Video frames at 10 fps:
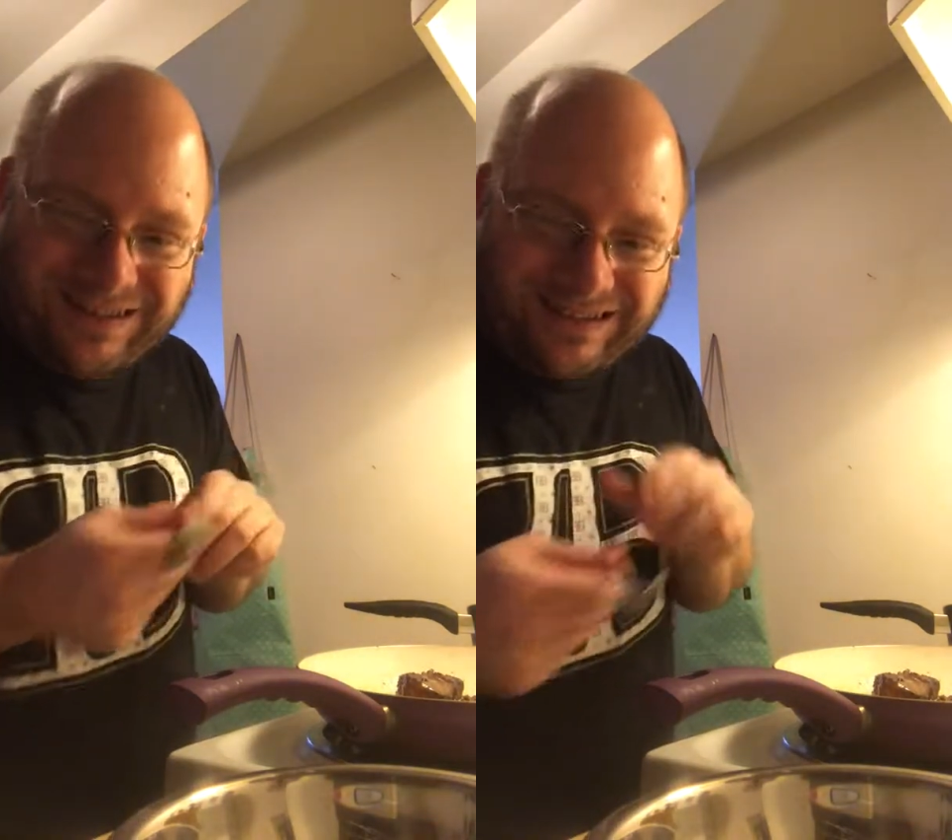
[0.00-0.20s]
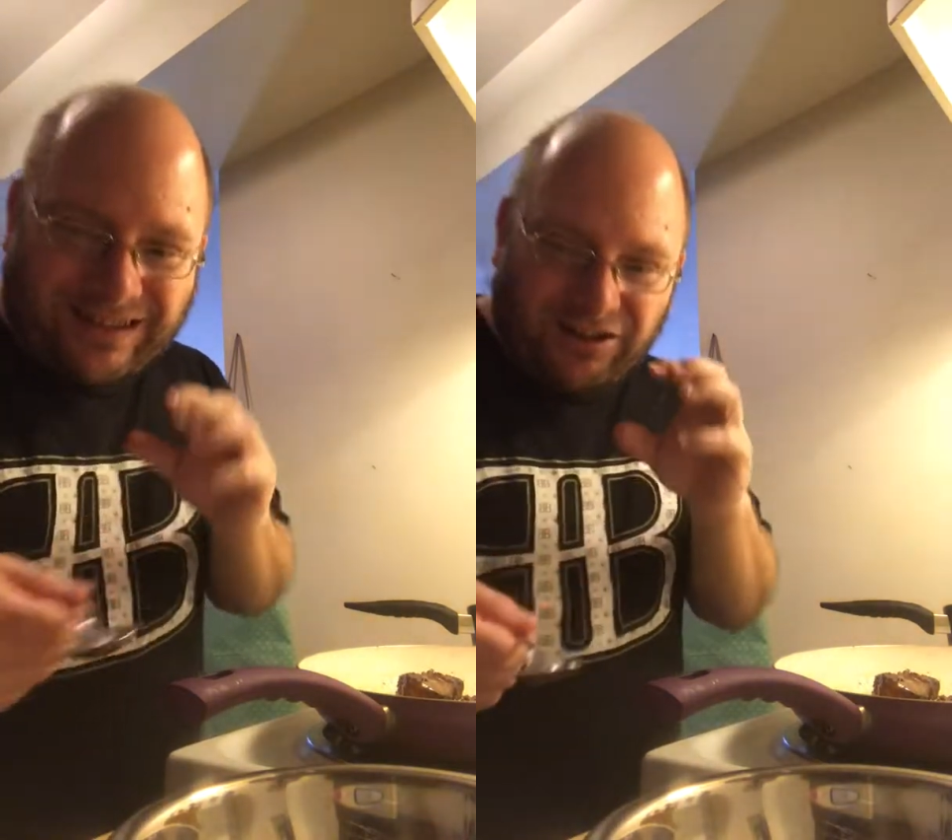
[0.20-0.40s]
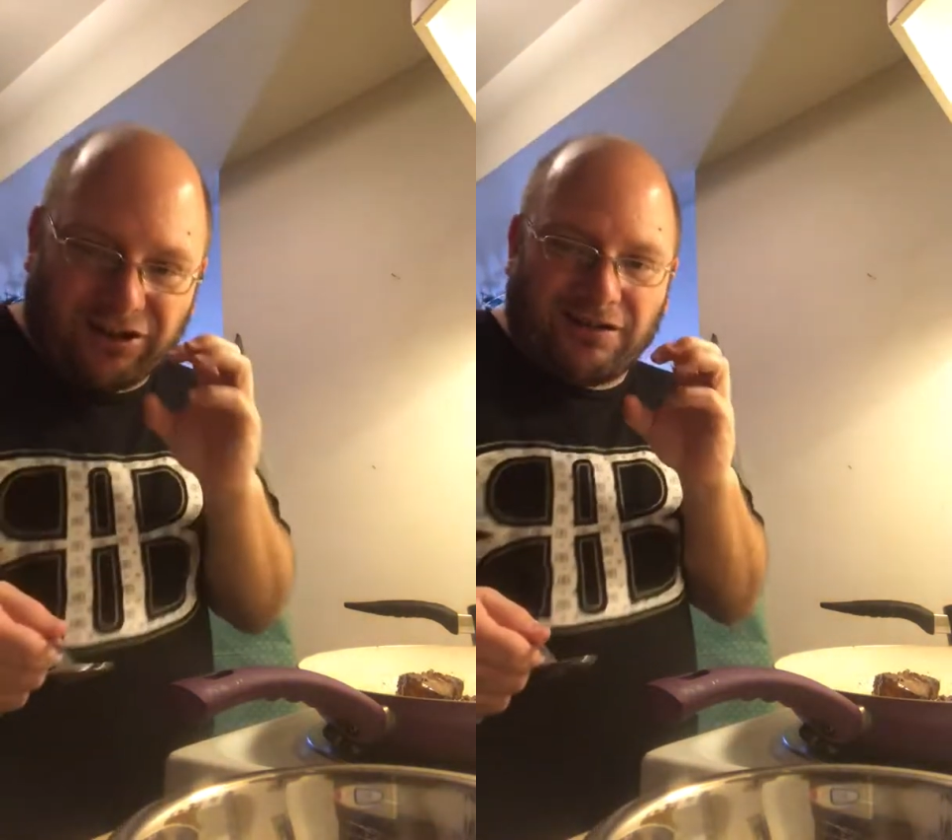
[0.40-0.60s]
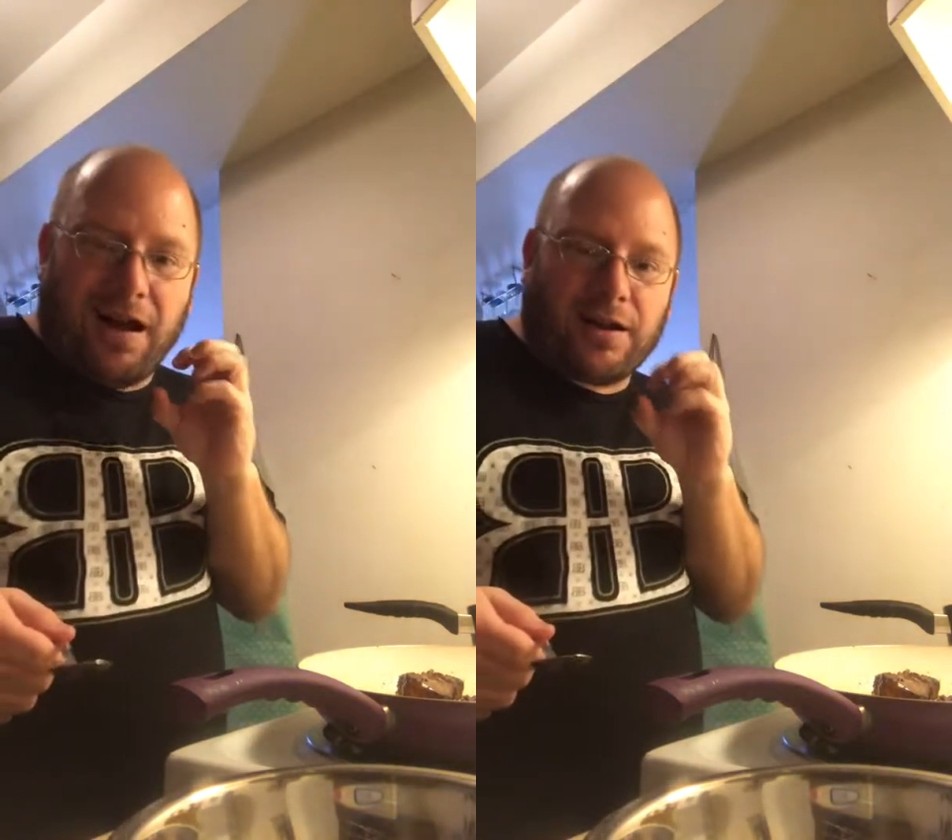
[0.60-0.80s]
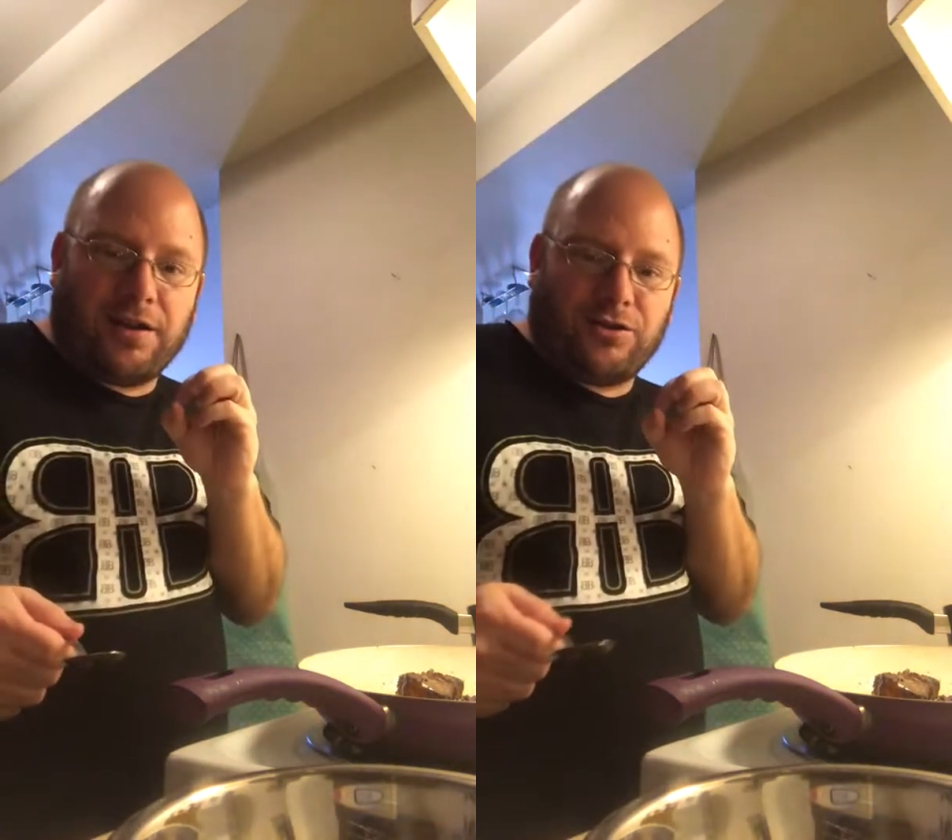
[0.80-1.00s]
that's how you're going to
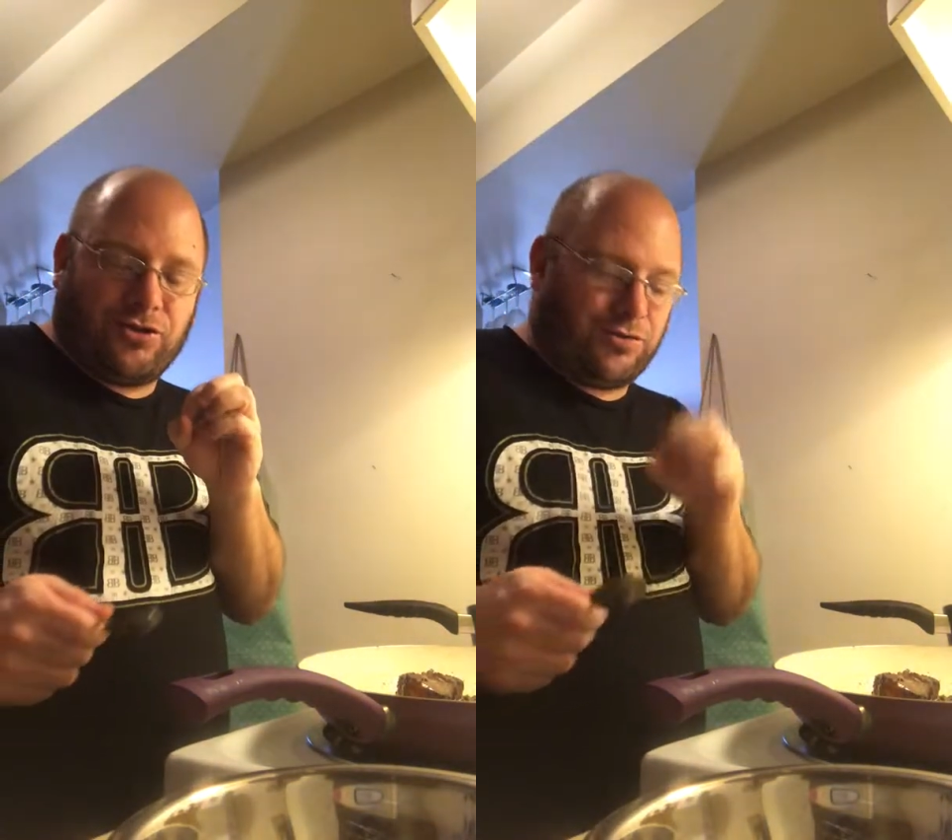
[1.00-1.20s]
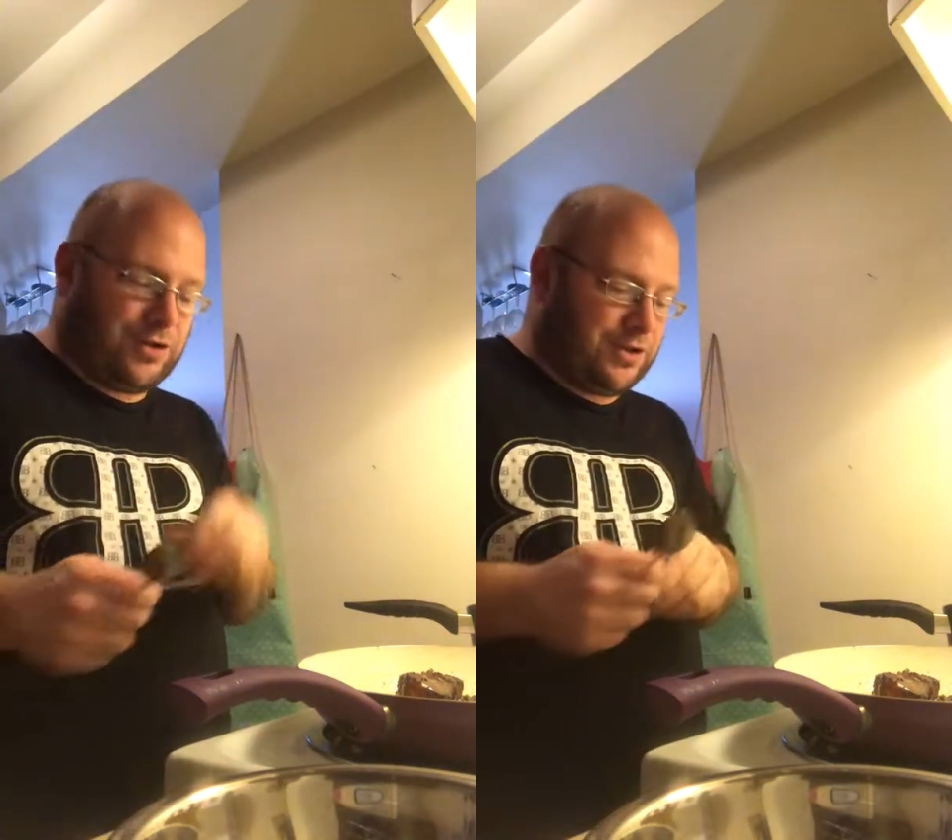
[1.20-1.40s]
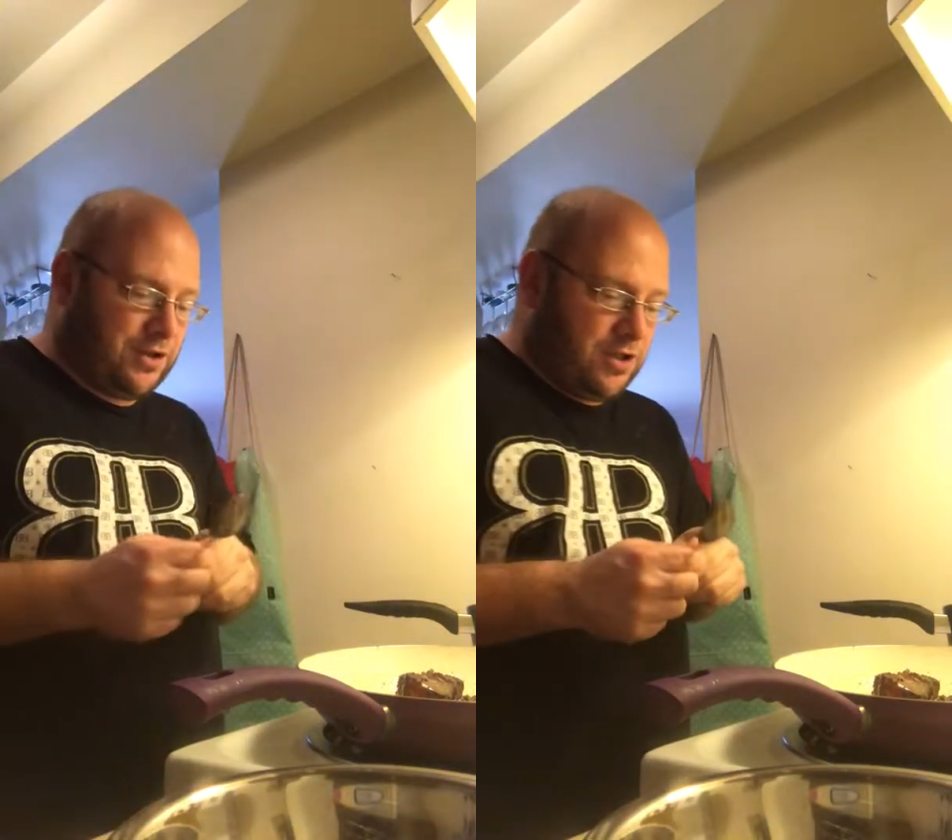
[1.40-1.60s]
lock in the juice.